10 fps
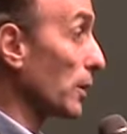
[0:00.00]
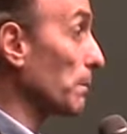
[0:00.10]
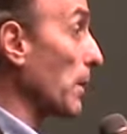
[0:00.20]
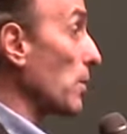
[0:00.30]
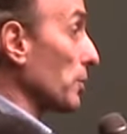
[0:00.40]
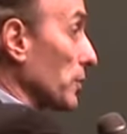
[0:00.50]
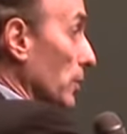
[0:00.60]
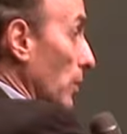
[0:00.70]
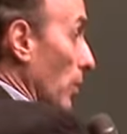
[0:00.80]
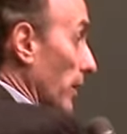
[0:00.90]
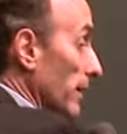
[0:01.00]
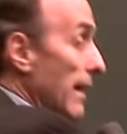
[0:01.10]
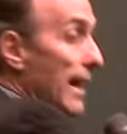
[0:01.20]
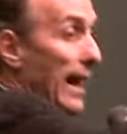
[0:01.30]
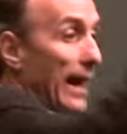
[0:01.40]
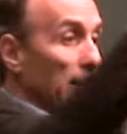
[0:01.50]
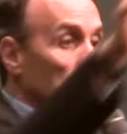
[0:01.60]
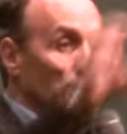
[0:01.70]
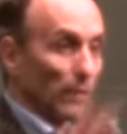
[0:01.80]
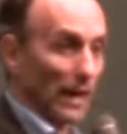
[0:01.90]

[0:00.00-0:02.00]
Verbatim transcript: So both the corn and the